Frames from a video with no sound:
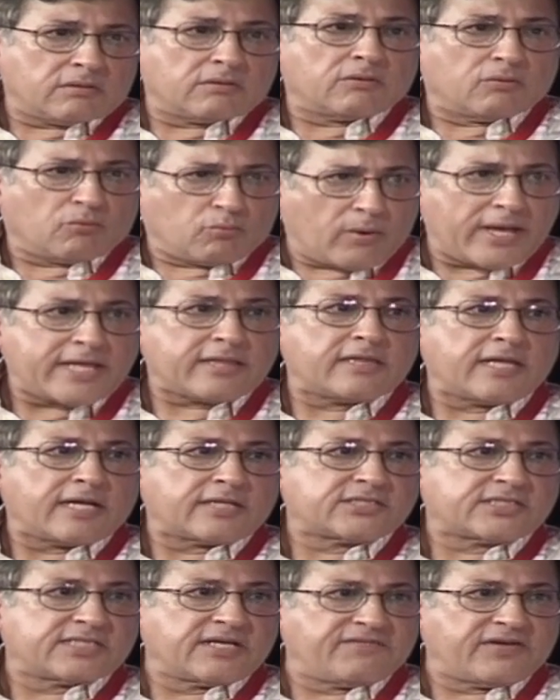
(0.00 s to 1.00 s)
when
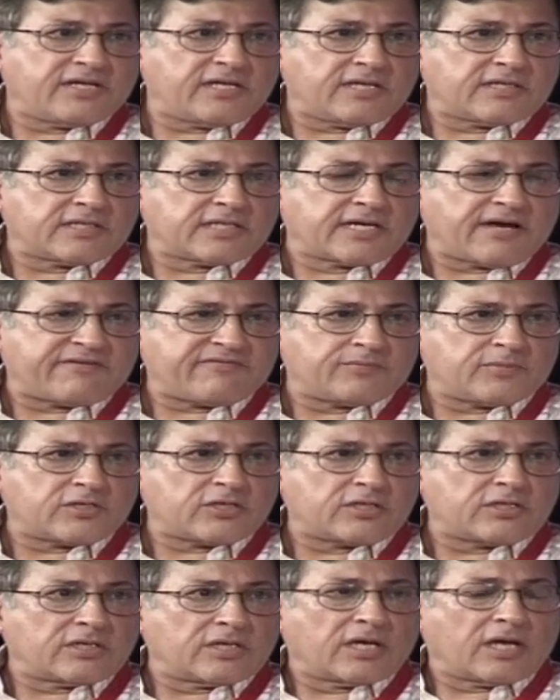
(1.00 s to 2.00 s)
that civilian
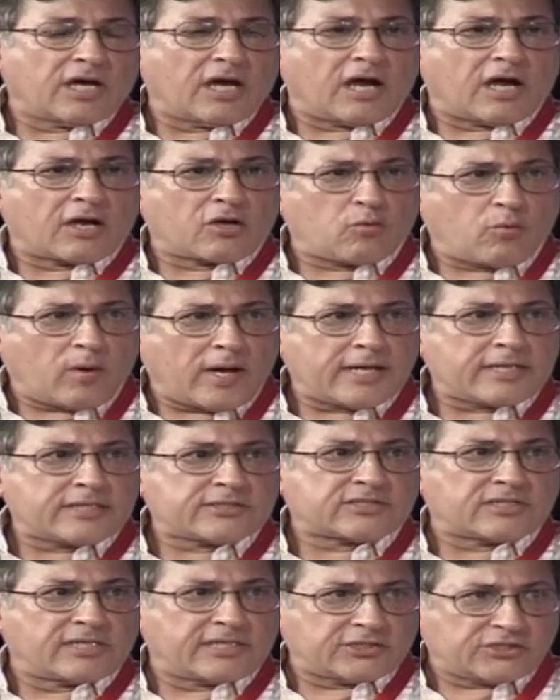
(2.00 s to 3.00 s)
government
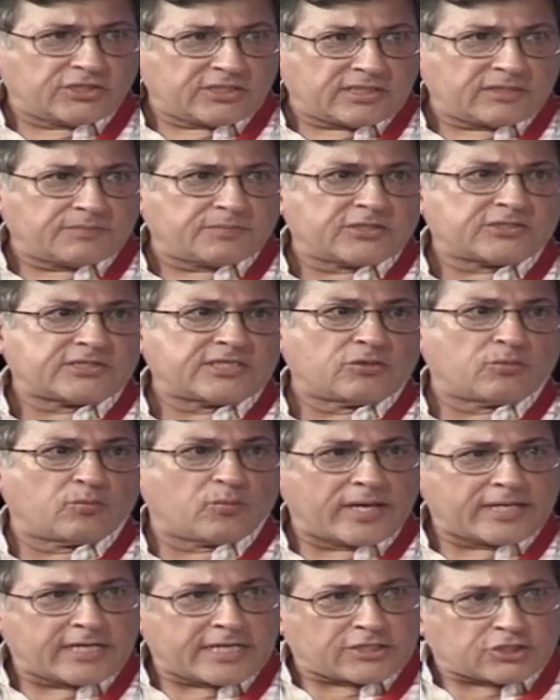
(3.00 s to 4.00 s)
acquires legitimacy,
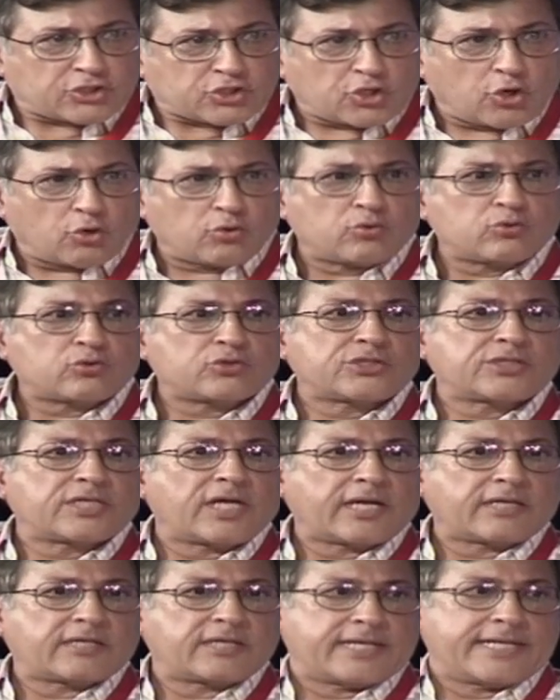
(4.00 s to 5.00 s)
when it shows
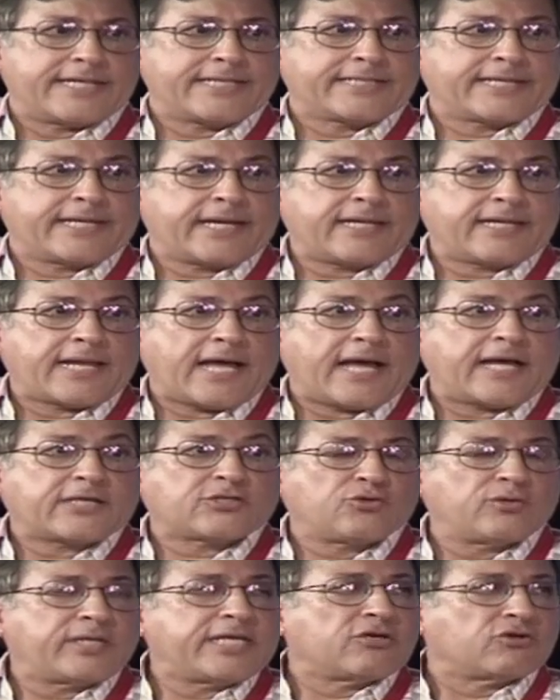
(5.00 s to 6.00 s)
that it can
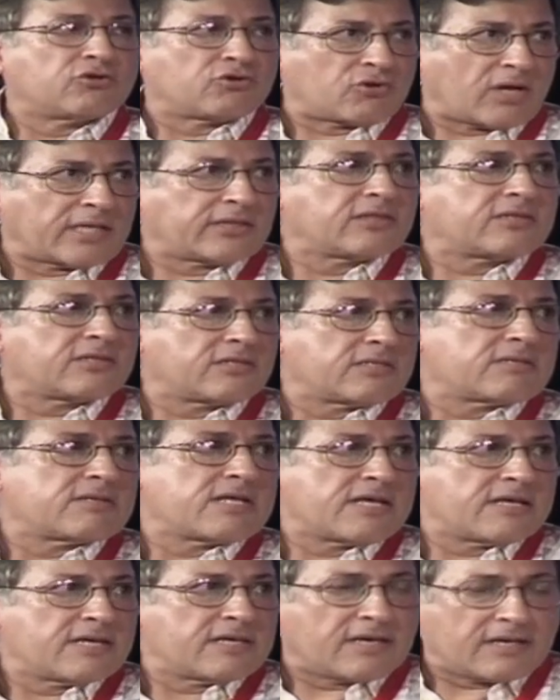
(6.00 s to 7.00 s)
actually run
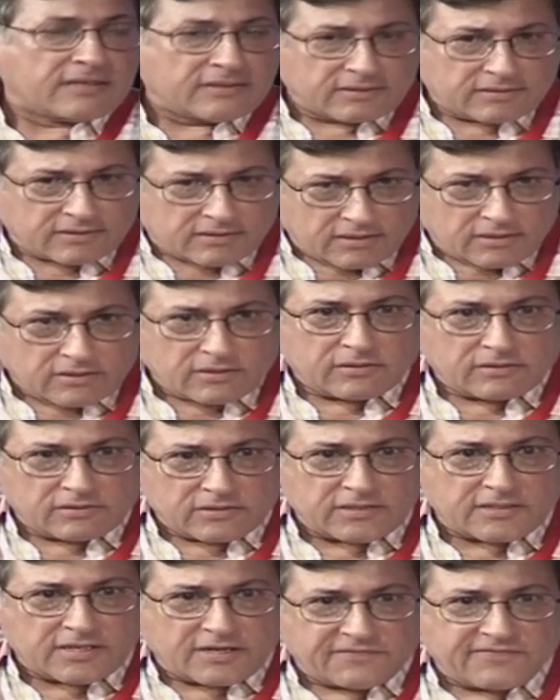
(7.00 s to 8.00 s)

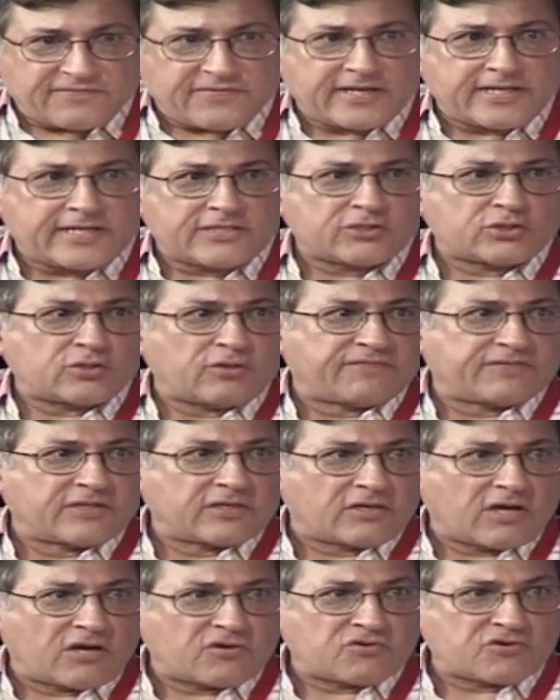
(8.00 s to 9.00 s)
the affairs of the
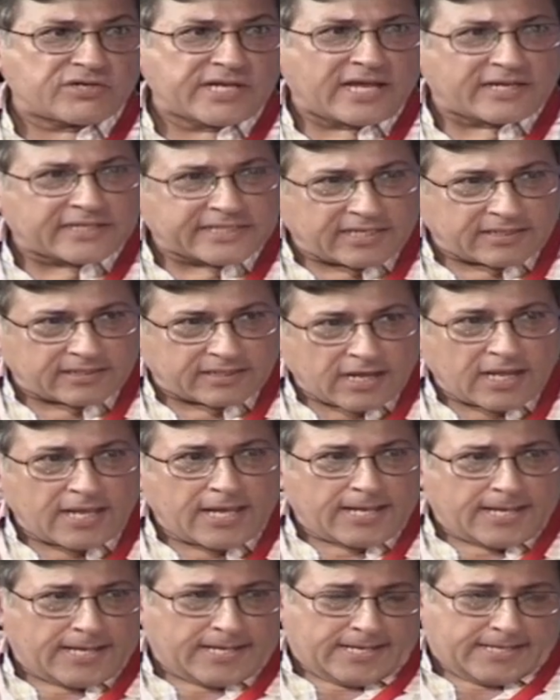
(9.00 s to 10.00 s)
country and can
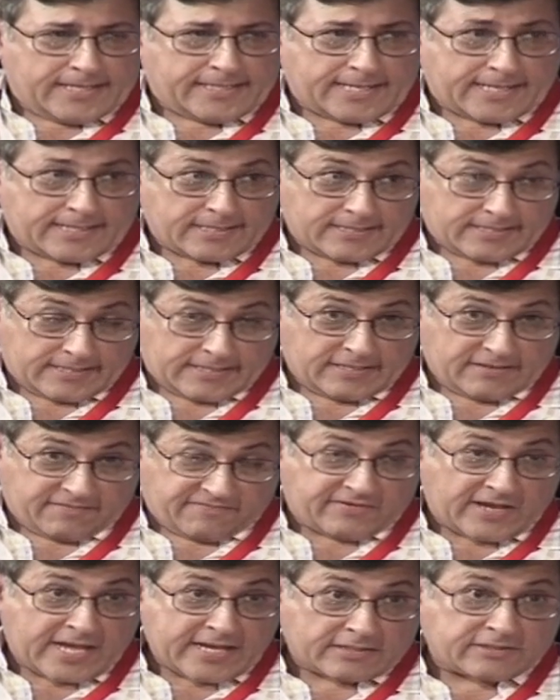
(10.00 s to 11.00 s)
in
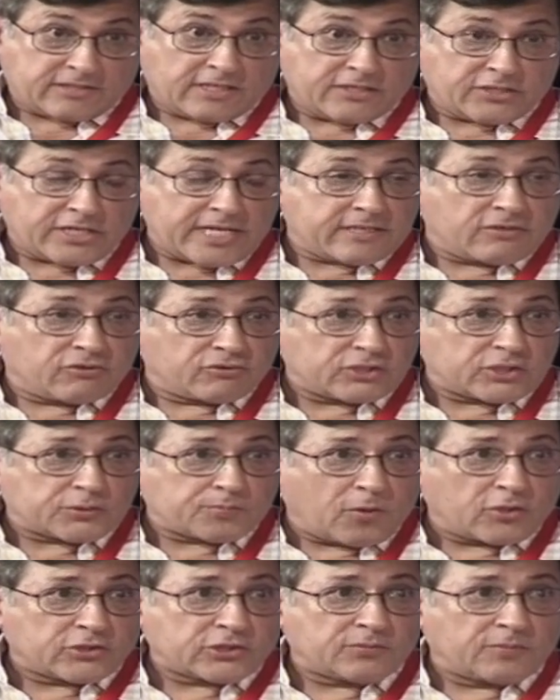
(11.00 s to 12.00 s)
fact take a
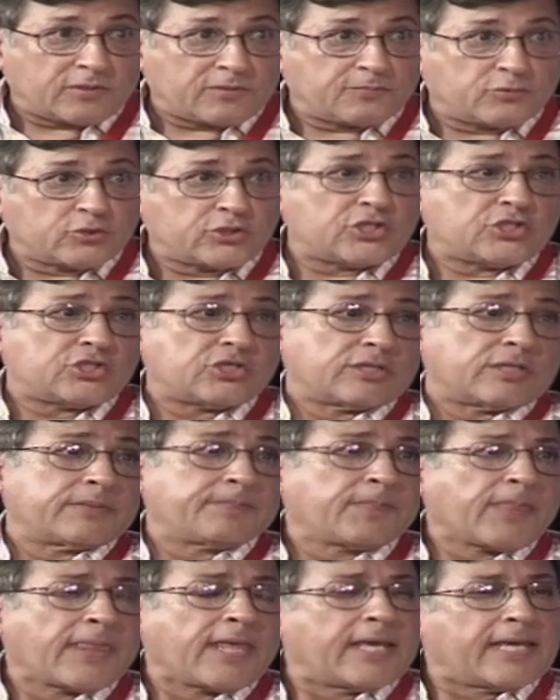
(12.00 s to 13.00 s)
responsible position,
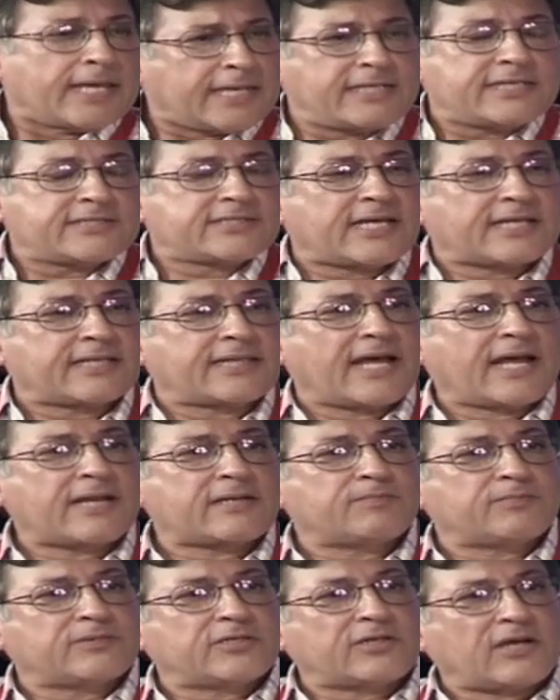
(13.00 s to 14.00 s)
it is at
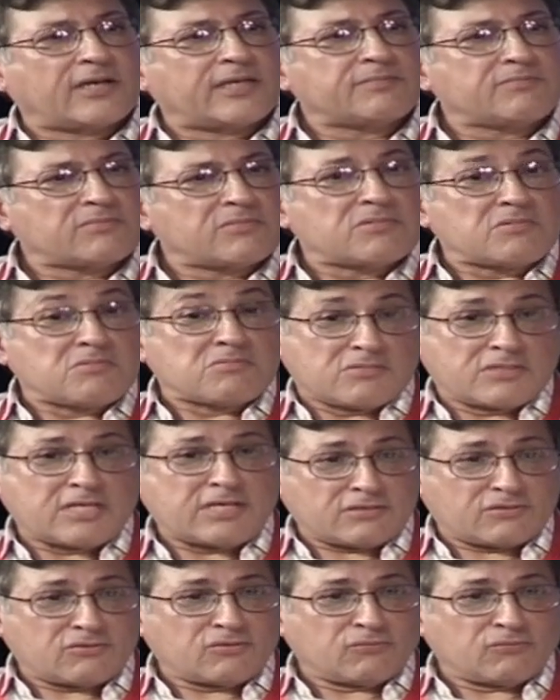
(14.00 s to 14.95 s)
that time that,